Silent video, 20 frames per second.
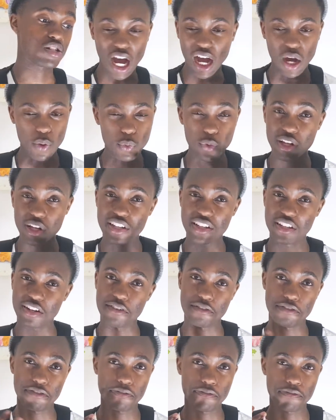I really didn't
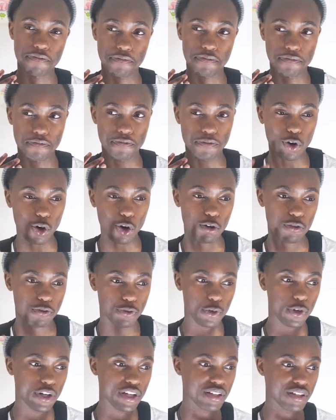fall for
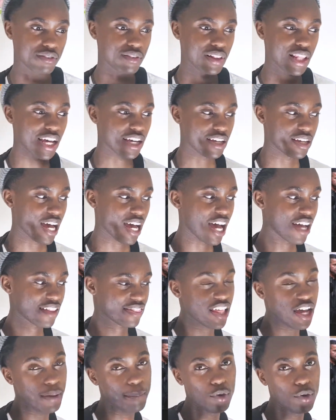it like at
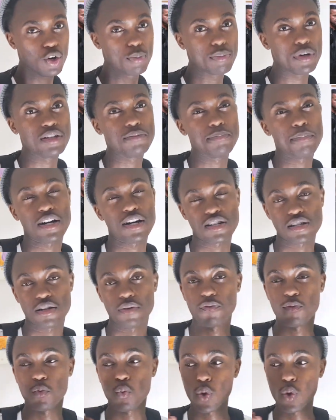that moment, but
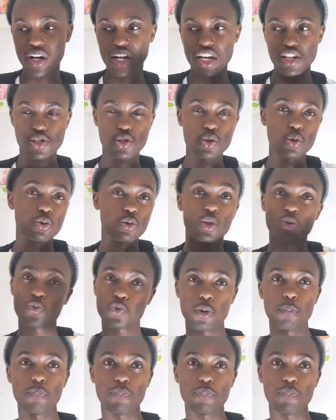when I saw different